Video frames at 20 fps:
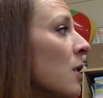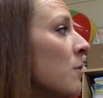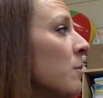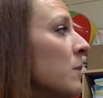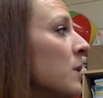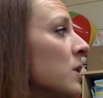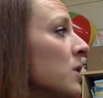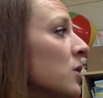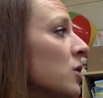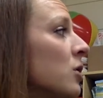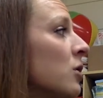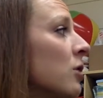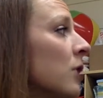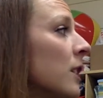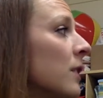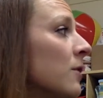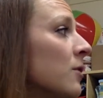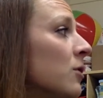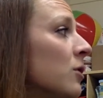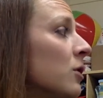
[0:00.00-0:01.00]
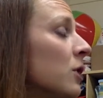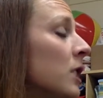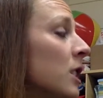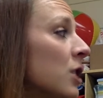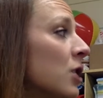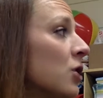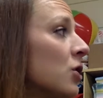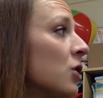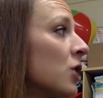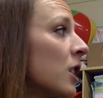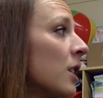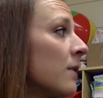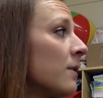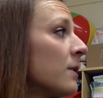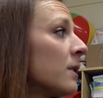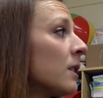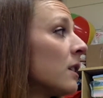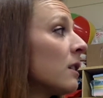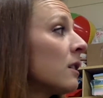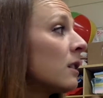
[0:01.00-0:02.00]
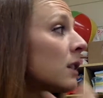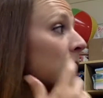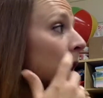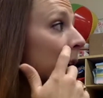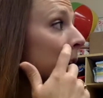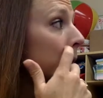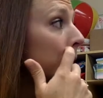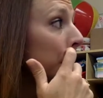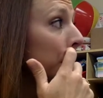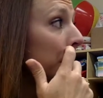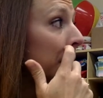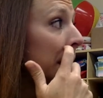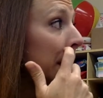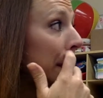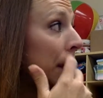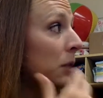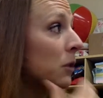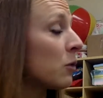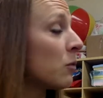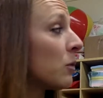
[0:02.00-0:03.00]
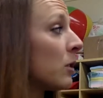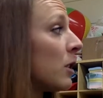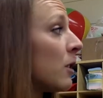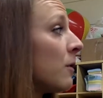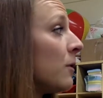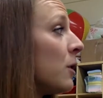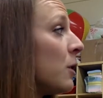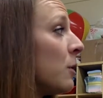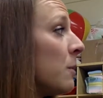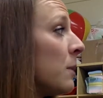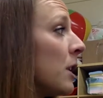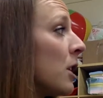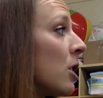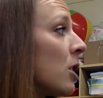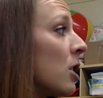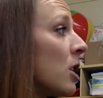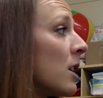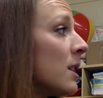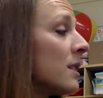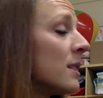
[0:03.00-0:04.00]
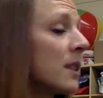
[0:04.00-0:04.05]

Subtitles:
Mr. Gearshift glared at me in the rearview mirror and